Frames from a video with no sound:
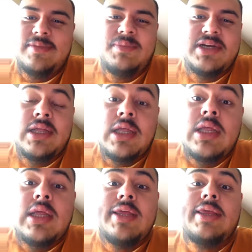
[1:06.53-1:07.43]
but
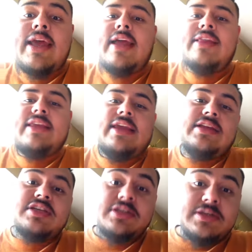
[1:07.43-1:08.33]
yeah, I think he
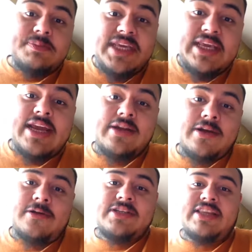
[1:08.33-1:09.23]
should do, be head
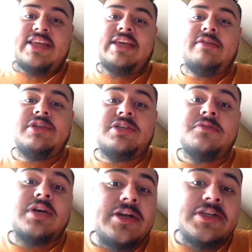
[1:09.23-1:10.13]
coach. I think he would do
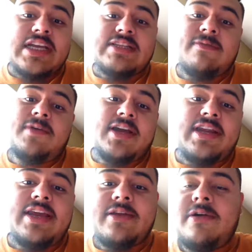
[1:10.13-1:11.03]
wonders as fucking
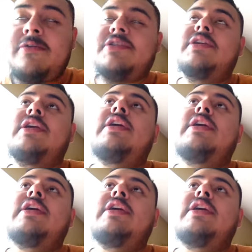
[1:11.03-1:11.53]
head coach.